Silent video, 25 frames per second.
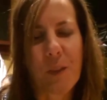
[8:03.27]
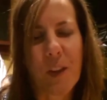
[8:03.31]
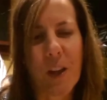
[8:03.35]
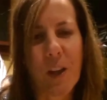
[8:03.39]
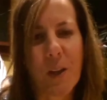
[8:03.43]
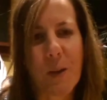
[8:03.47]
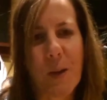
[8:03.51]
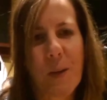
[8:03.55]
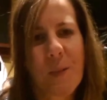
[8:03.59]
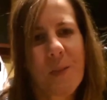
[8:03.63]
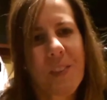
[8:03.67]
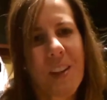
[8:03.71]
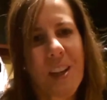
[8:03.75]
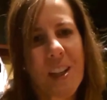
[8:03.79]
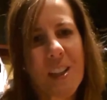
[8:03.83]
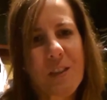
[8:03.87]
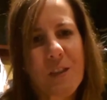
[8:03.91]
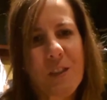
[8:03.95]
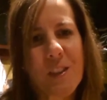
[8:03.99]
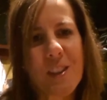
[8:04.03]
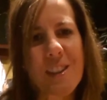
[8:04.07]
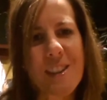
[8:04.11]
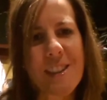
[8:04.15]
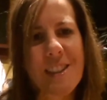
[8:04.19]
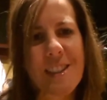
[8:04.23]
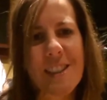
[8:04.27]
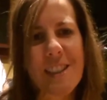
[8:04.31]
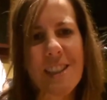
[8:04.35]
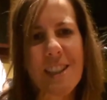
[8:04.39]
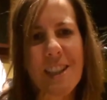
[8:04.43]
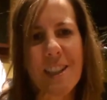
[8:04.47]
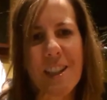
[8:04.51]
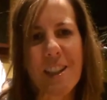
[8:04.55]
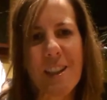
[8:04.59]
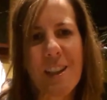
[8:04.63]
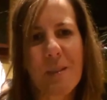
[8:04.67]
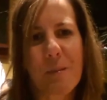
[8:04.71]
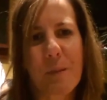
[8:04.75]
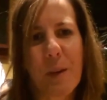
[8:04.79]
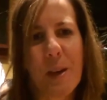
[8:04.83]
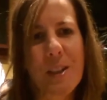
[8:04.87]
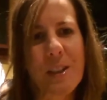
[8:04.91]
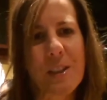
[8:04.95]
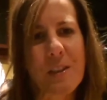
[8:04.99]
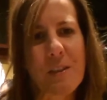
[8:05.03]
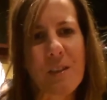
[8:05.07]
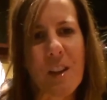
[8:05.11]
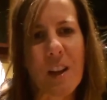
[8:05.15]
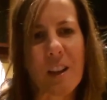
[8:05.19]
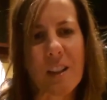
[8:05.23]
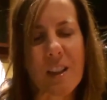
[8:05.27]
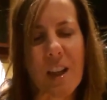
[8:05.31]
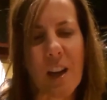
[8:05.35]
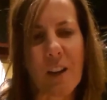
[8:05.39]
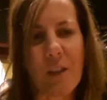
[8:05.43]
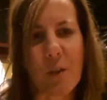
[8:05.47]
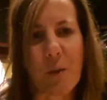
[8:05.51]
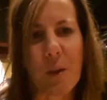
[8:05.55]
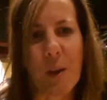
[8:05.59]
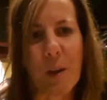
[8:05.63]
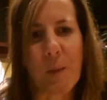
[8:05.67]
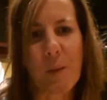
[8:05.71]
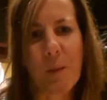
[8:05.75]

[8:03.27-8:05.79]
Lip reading: Anyway, thanks for listening and best of luck to everyone.